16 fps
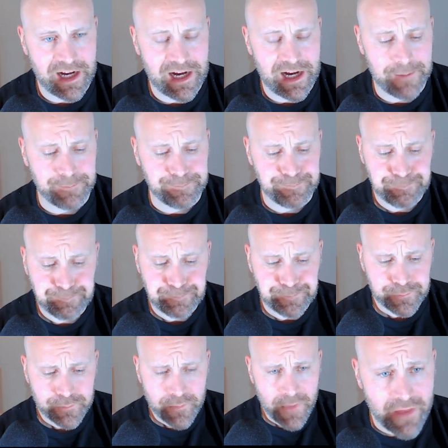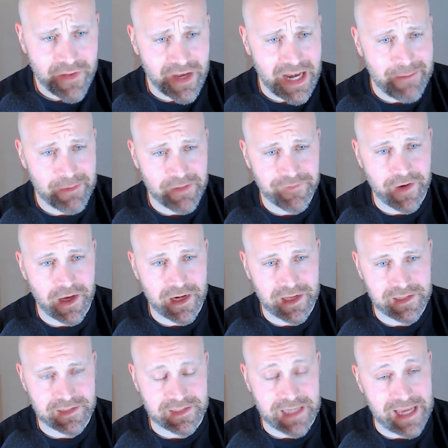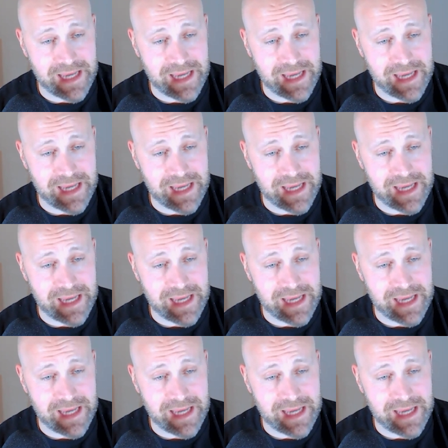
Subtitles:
The name of the fund is